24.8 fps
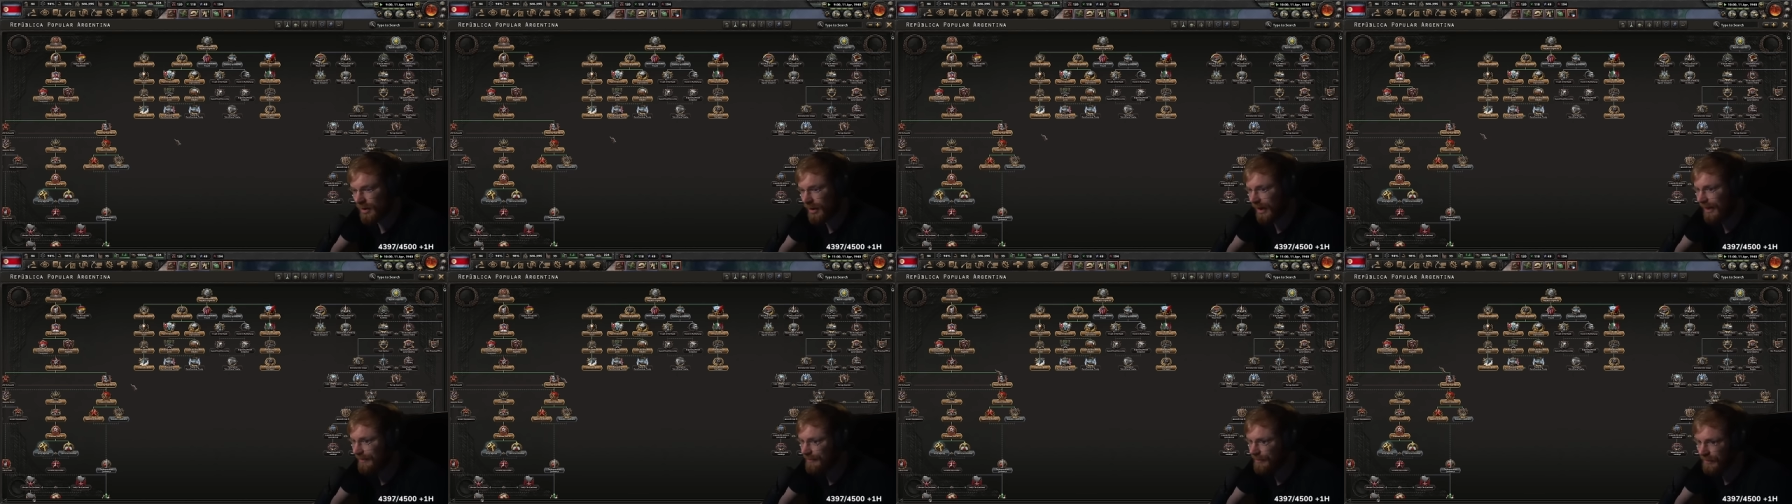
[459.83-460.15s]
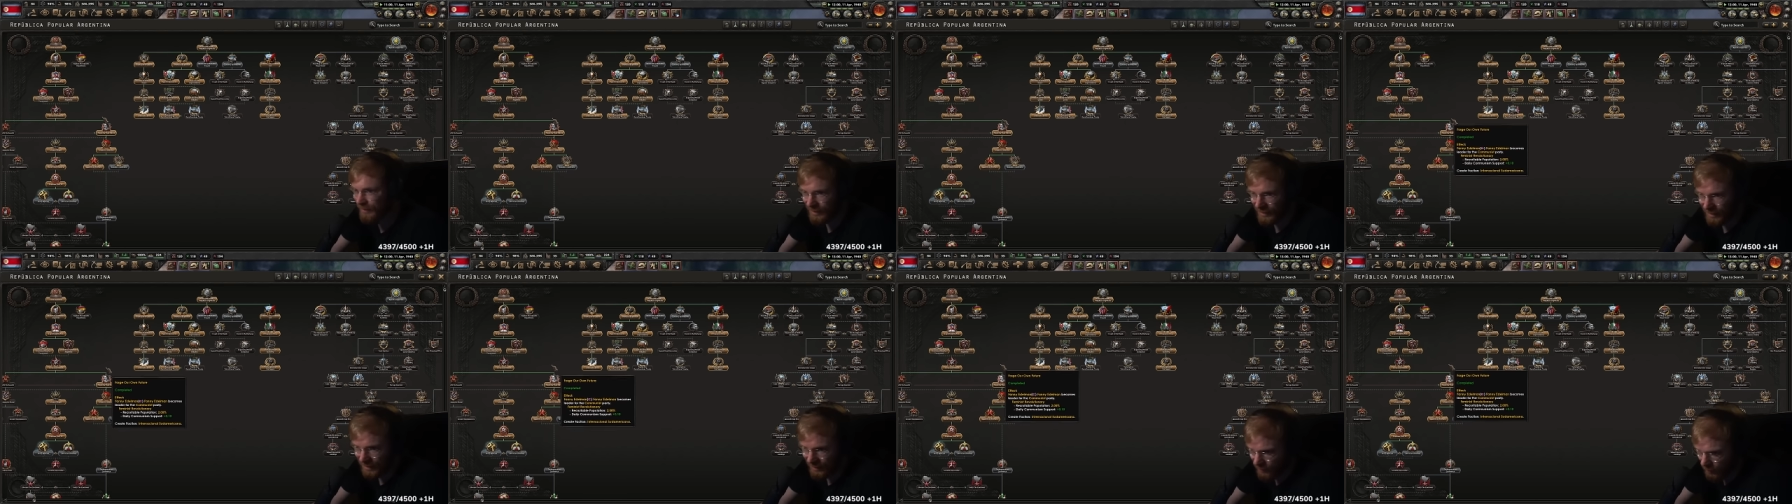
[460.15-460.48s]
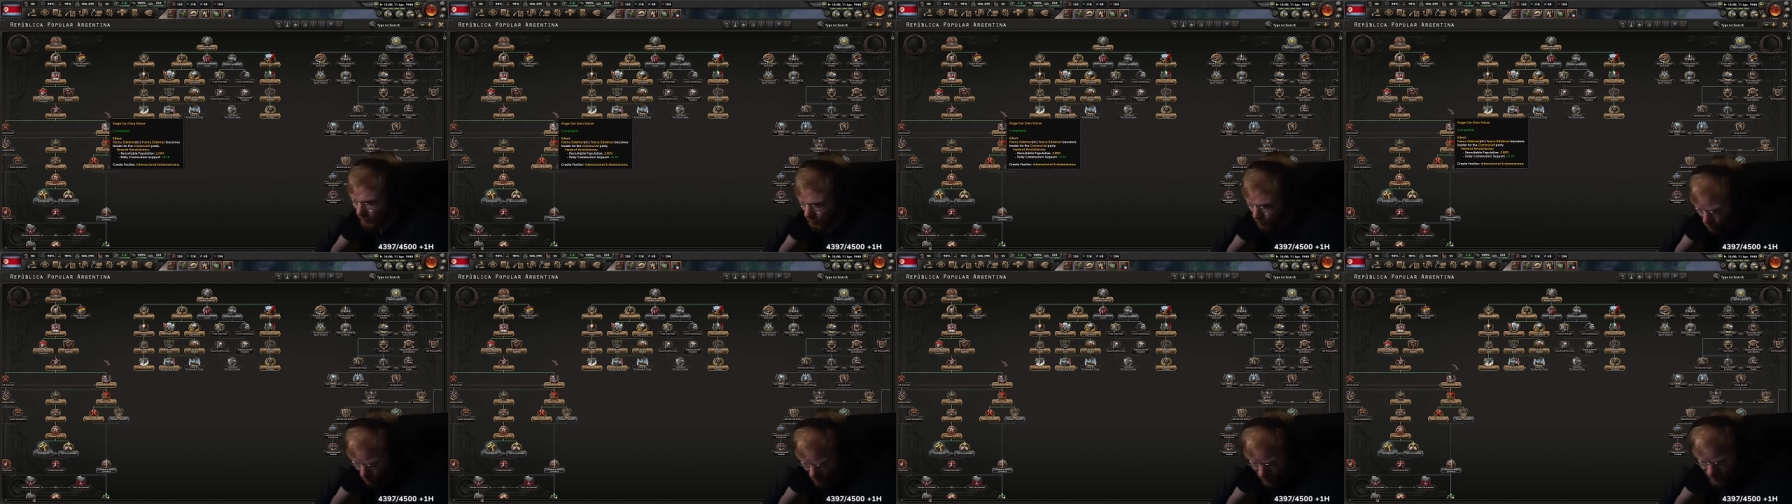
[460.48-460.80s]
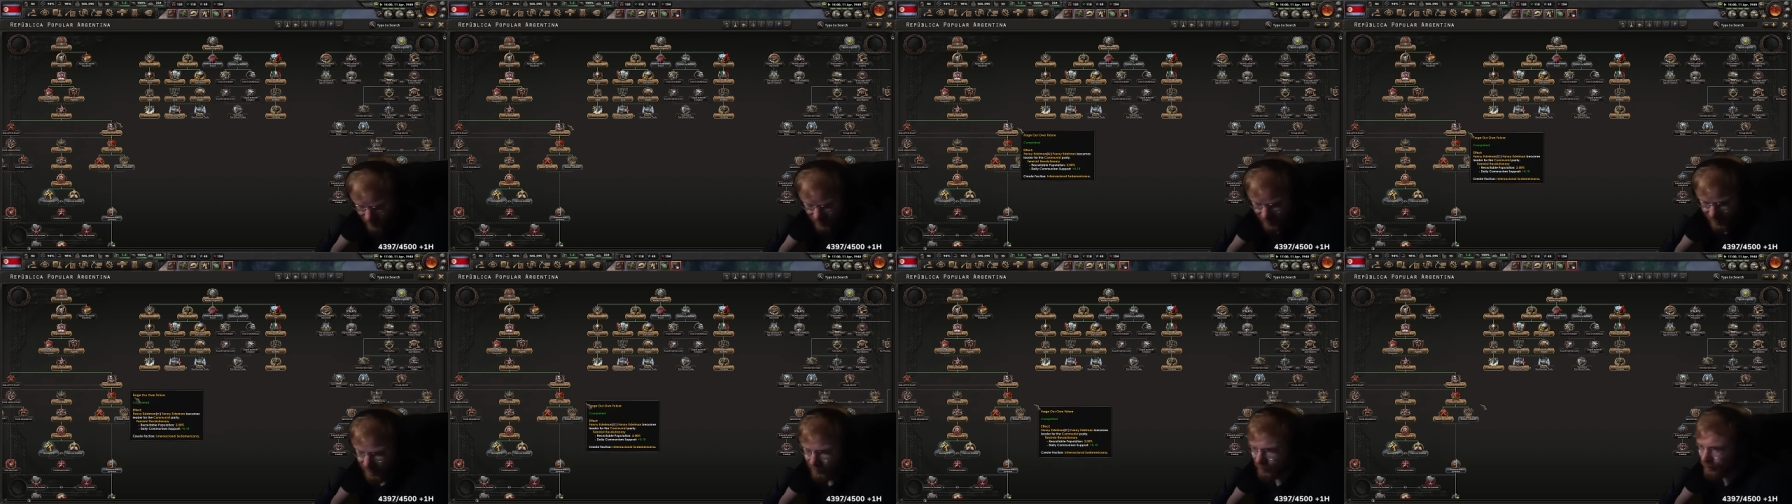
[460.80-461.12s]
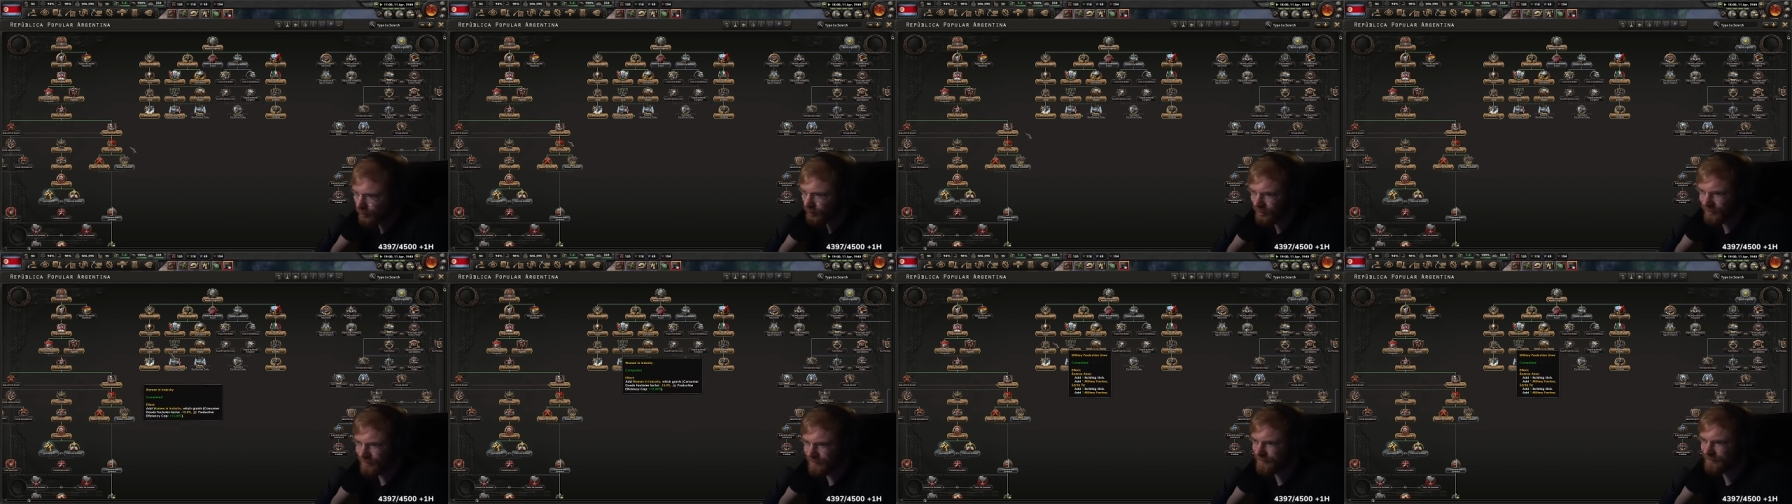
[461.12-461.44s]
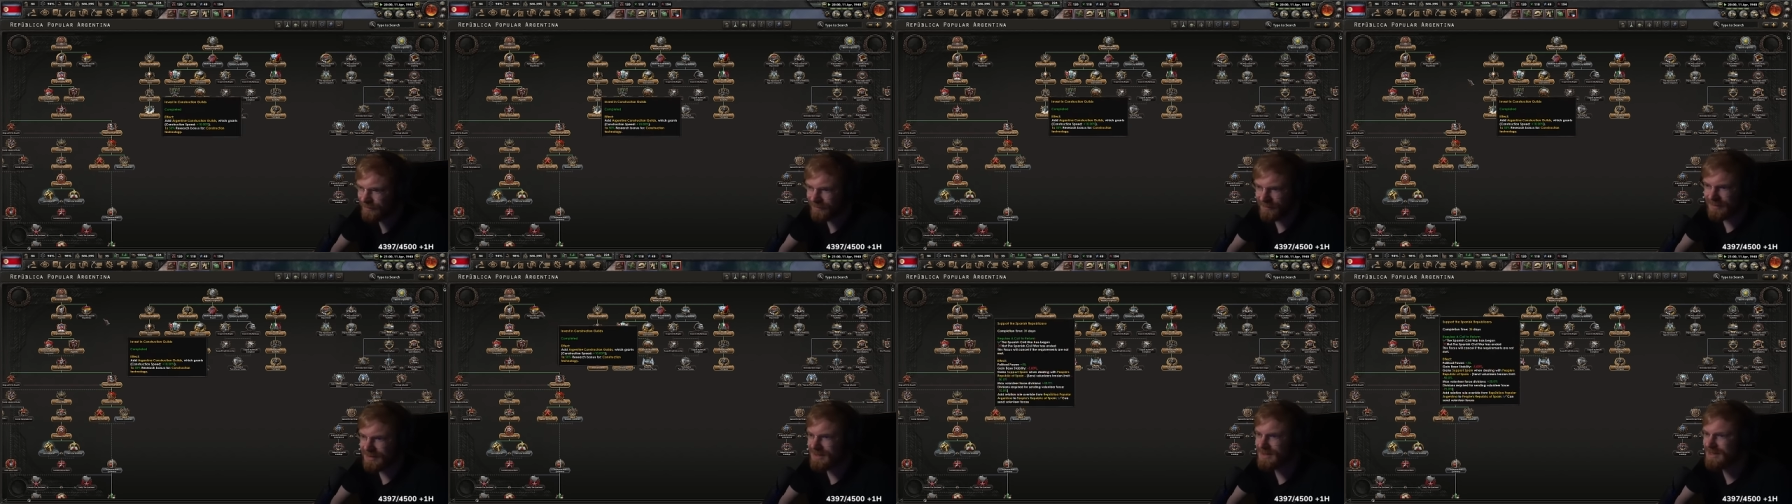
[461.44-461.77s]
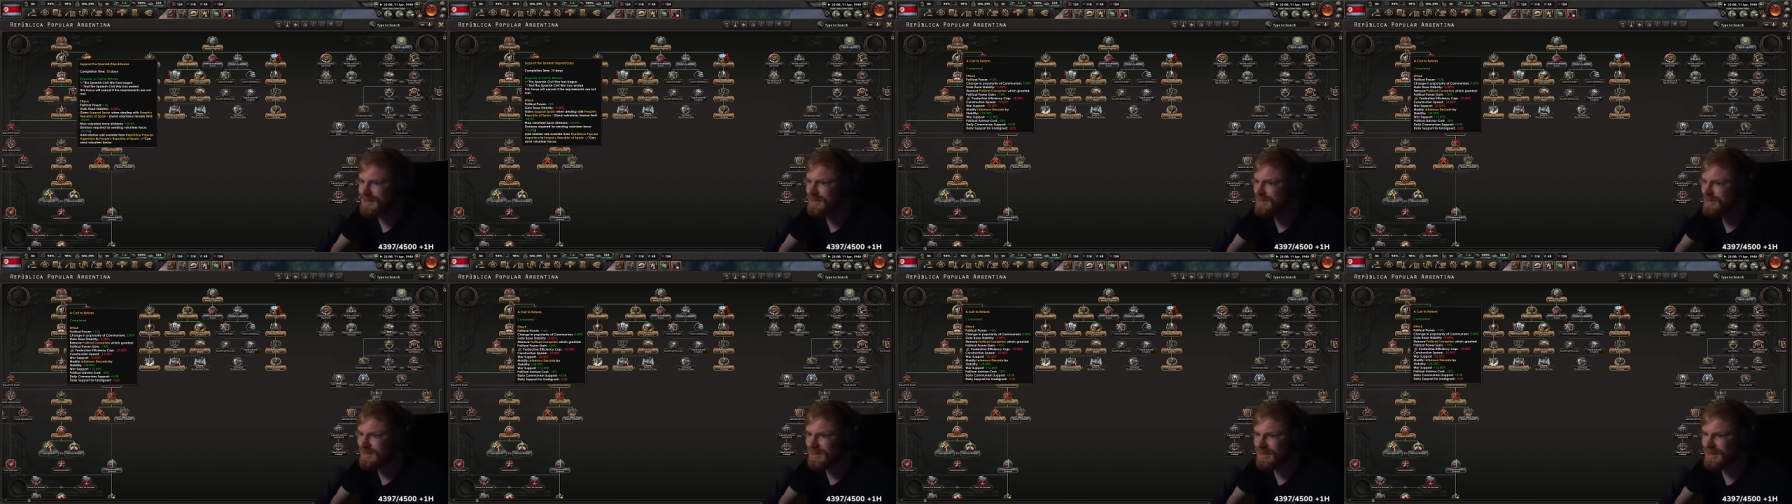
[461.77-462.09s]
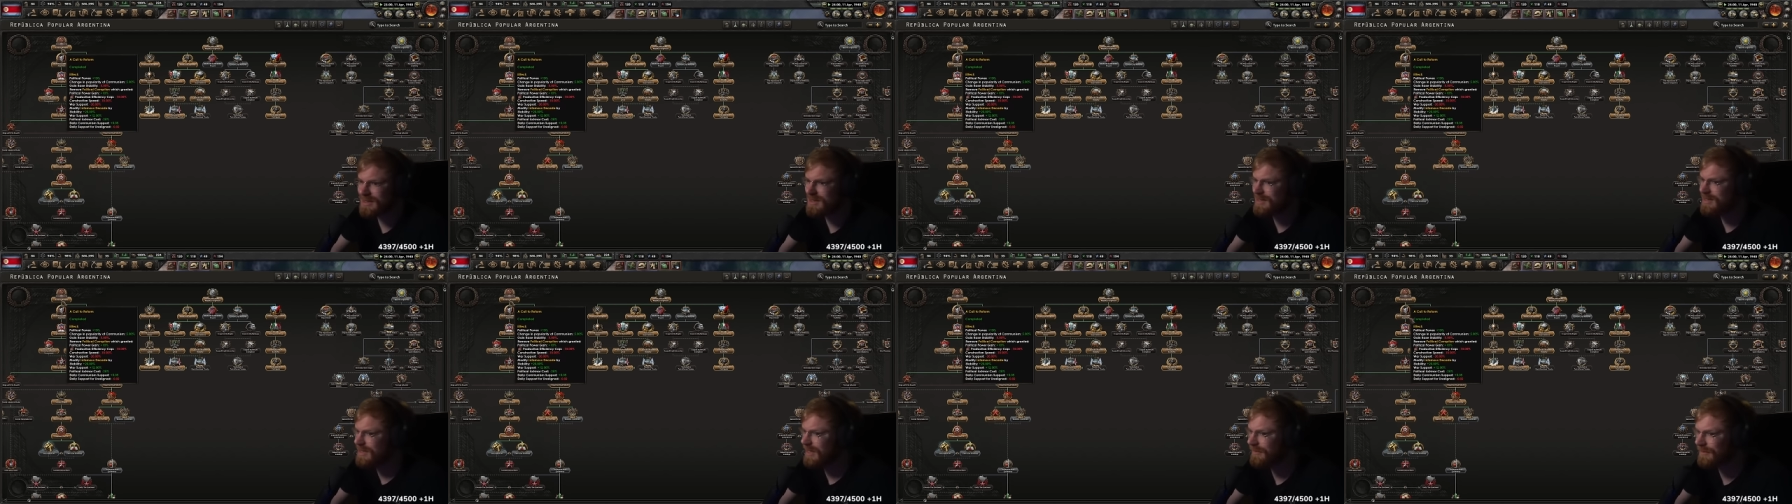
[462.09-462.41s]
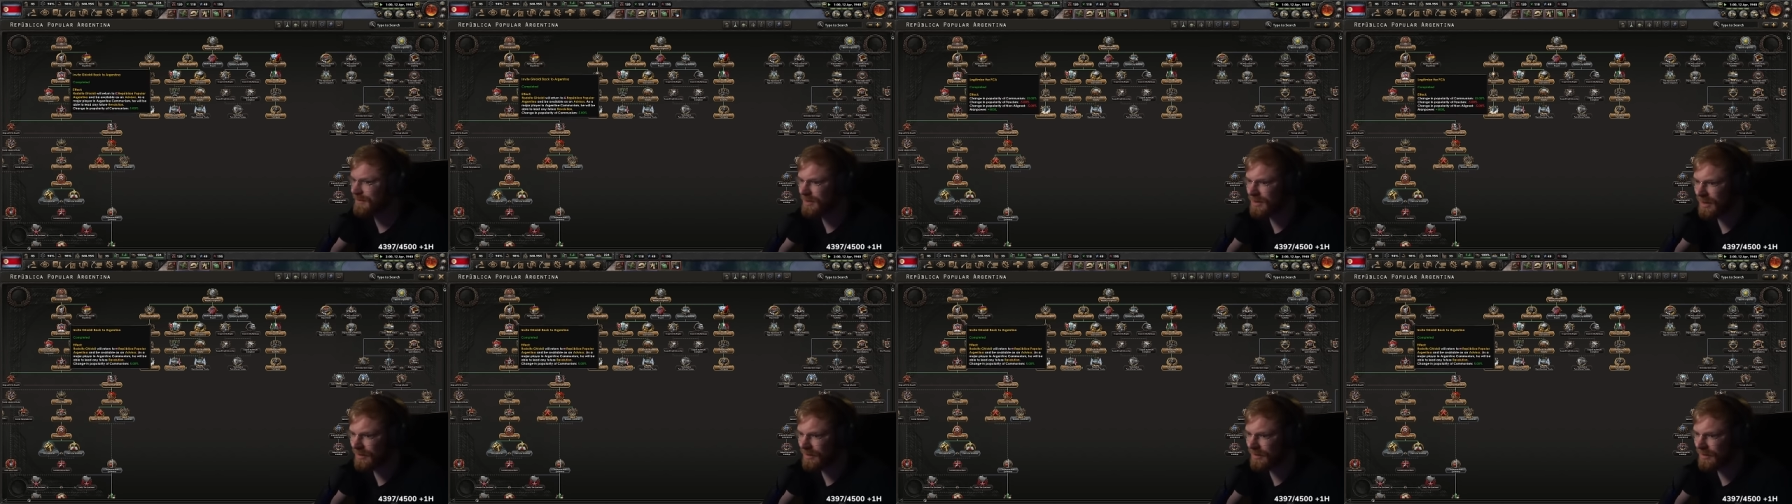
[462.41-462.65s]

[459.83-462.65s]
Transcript: I think I have a point and proof. These 70-day